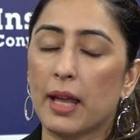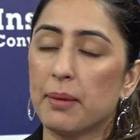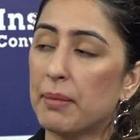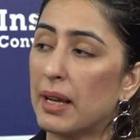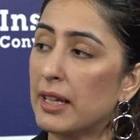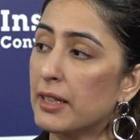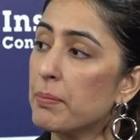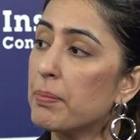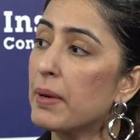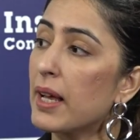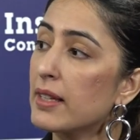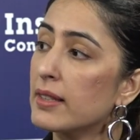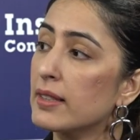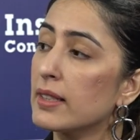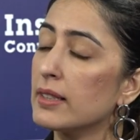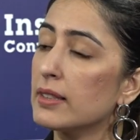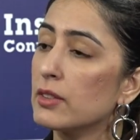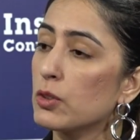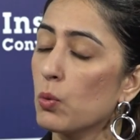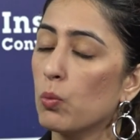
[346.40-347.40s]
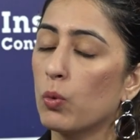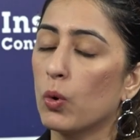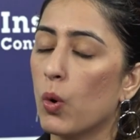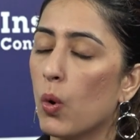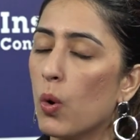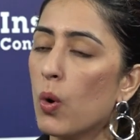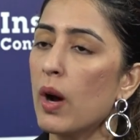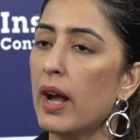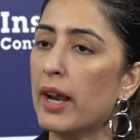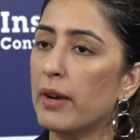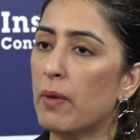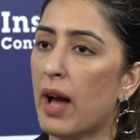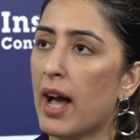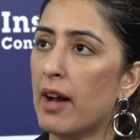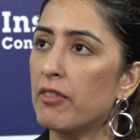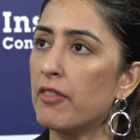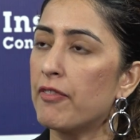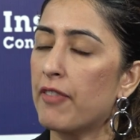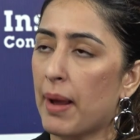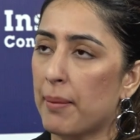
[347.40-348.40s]
And multiplexes, to go and
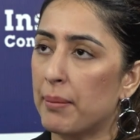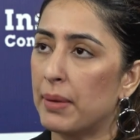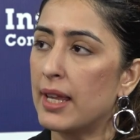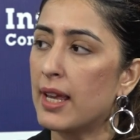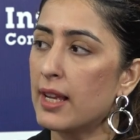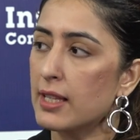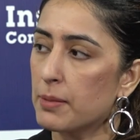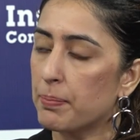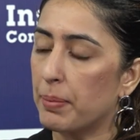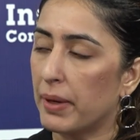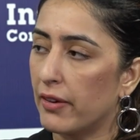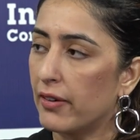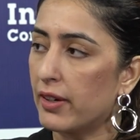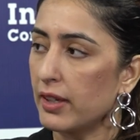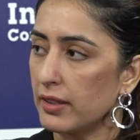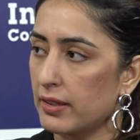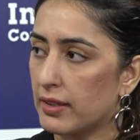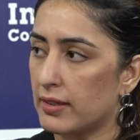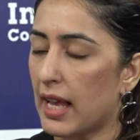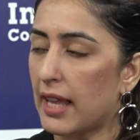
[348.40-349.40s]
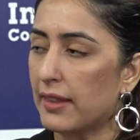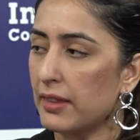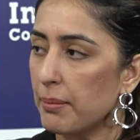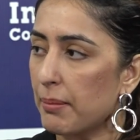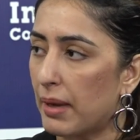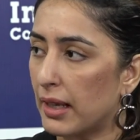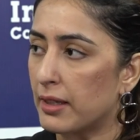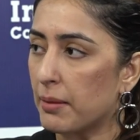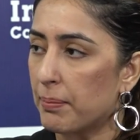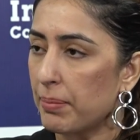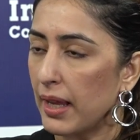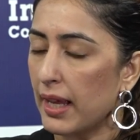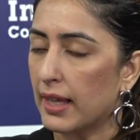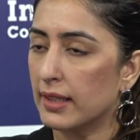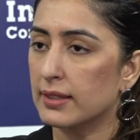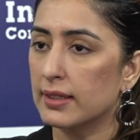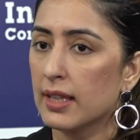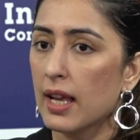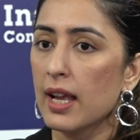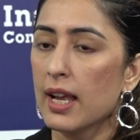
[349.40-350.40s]
have a family experience at the
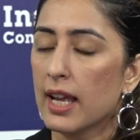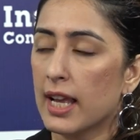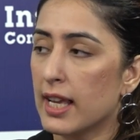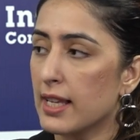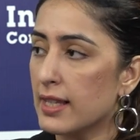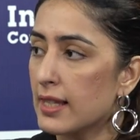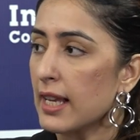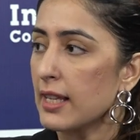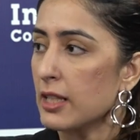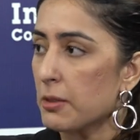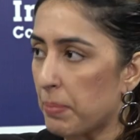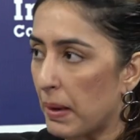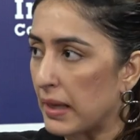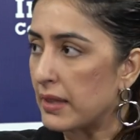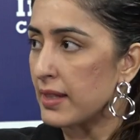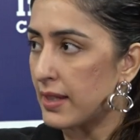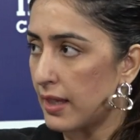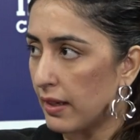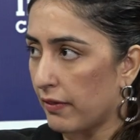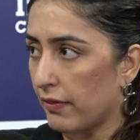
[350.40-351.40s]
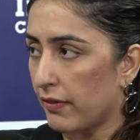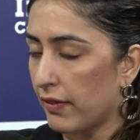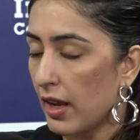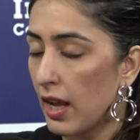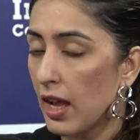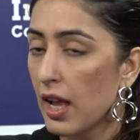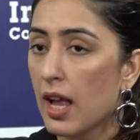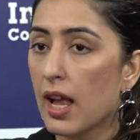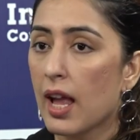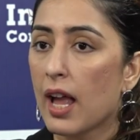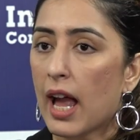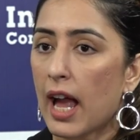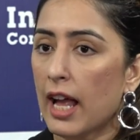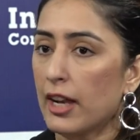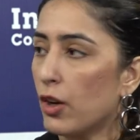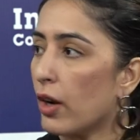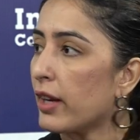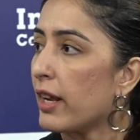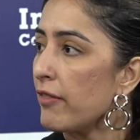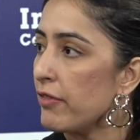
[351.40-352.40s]
multiplex is expensive.
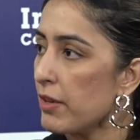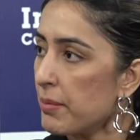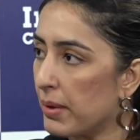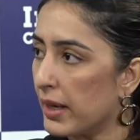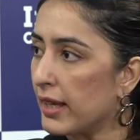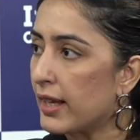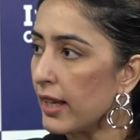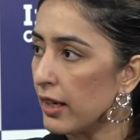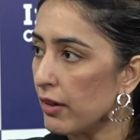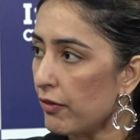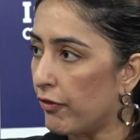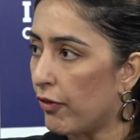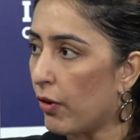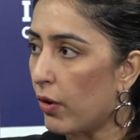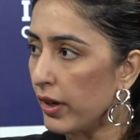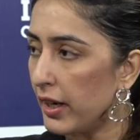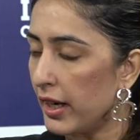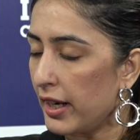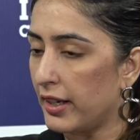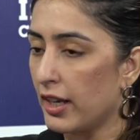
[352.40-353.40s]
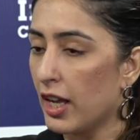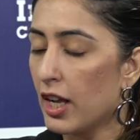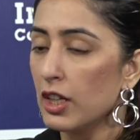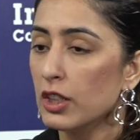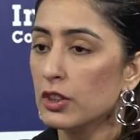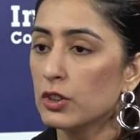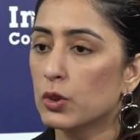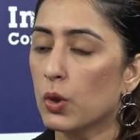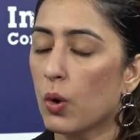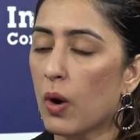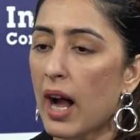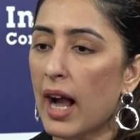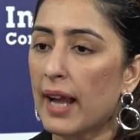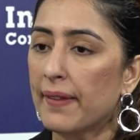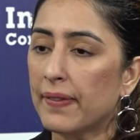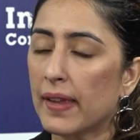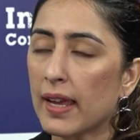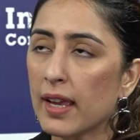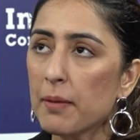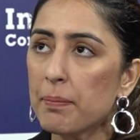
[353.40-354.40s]
And not everybody can afford it. So I
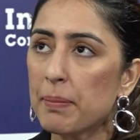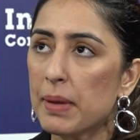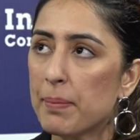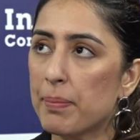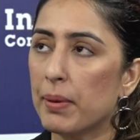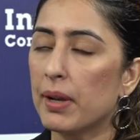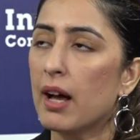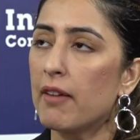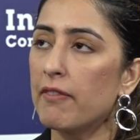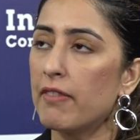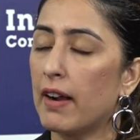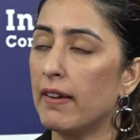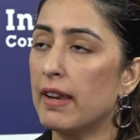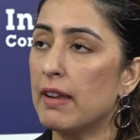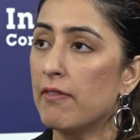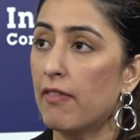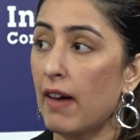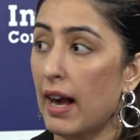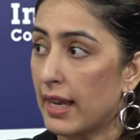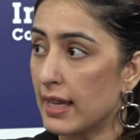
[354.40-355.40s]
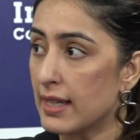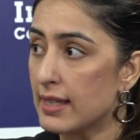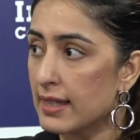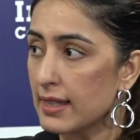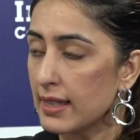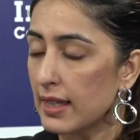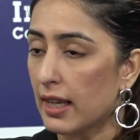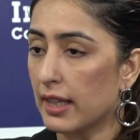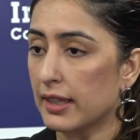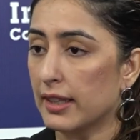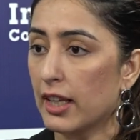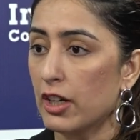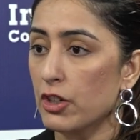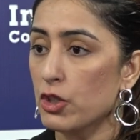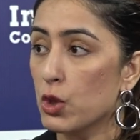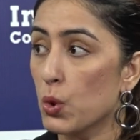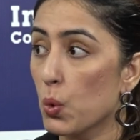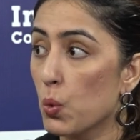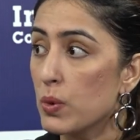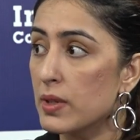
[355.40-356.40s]
think people are very wise. They're
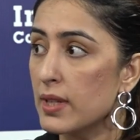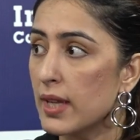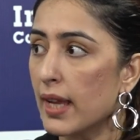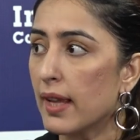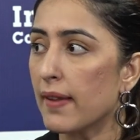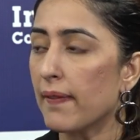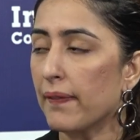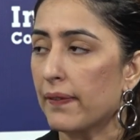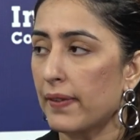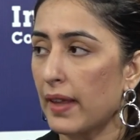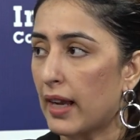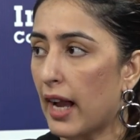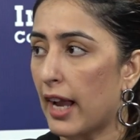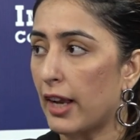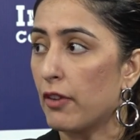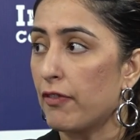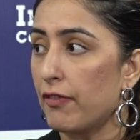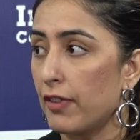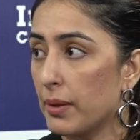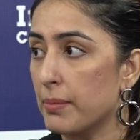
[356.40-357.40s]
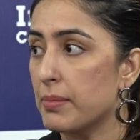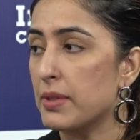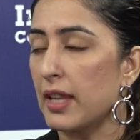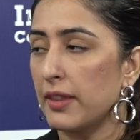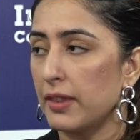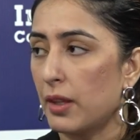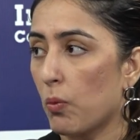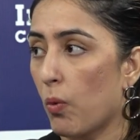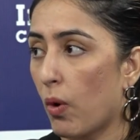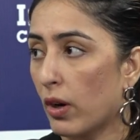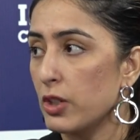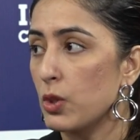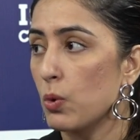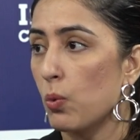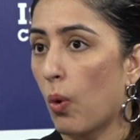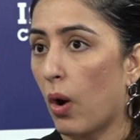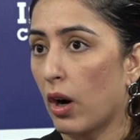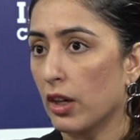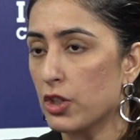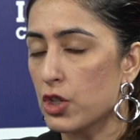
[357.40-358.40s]
choosing the kind of films that they want to
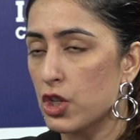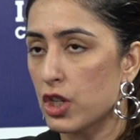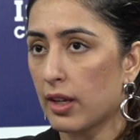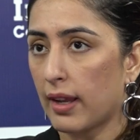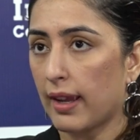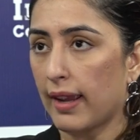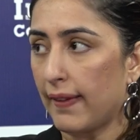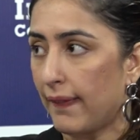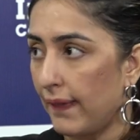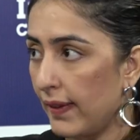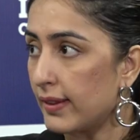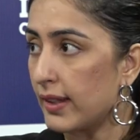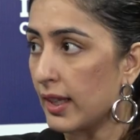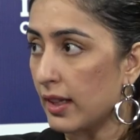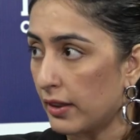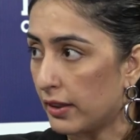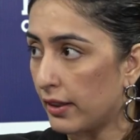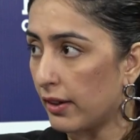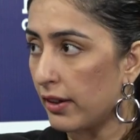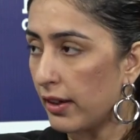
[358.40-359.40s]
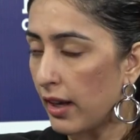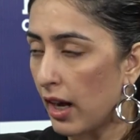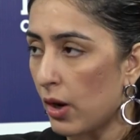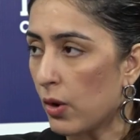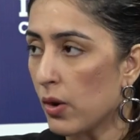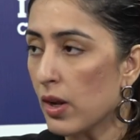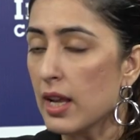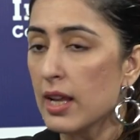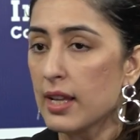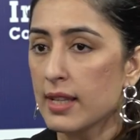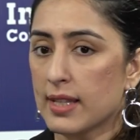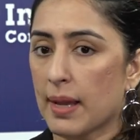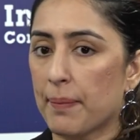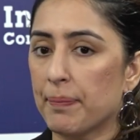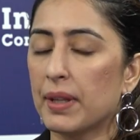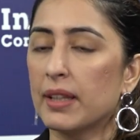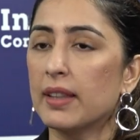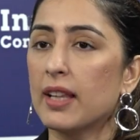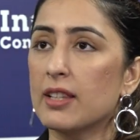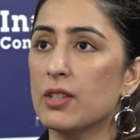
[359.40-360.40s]
watch in the theatre now.
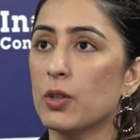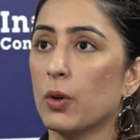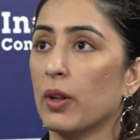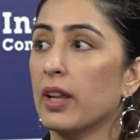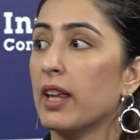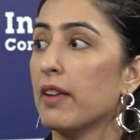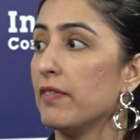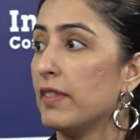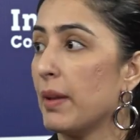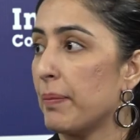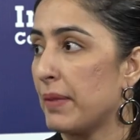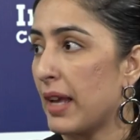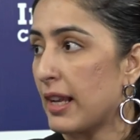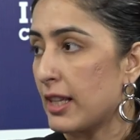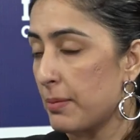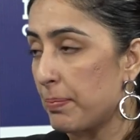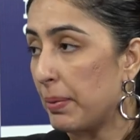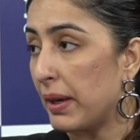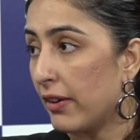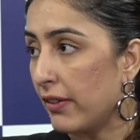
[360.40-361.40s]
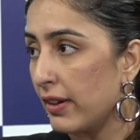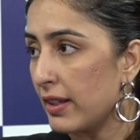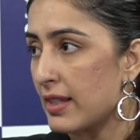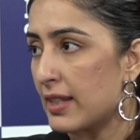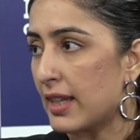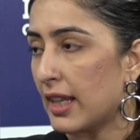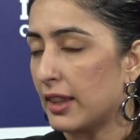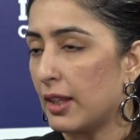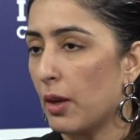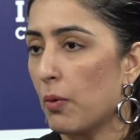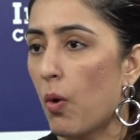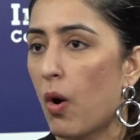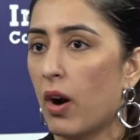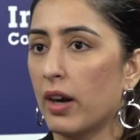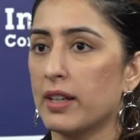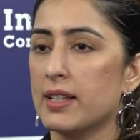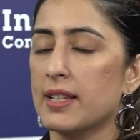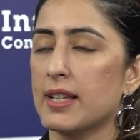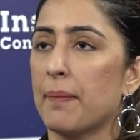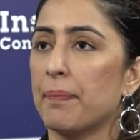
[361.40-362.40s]
Something that's going to give them the experience that they
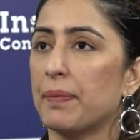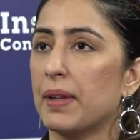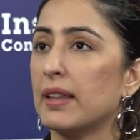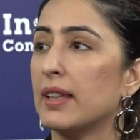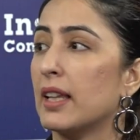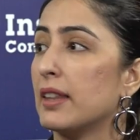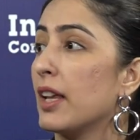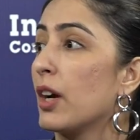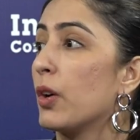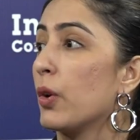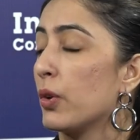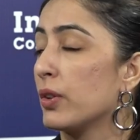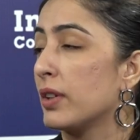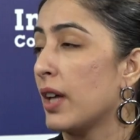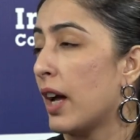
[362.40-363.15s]
want. Something that they're going to